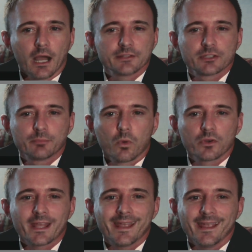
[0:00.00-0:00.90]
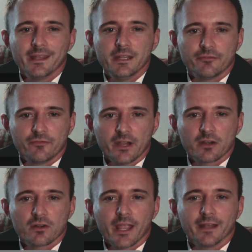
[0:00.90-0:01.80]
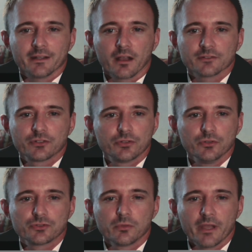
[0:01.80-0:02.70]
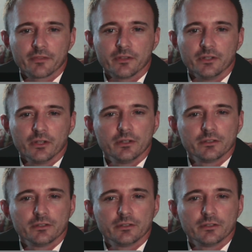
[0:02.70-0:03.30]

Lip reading: I support any fair and constitutional method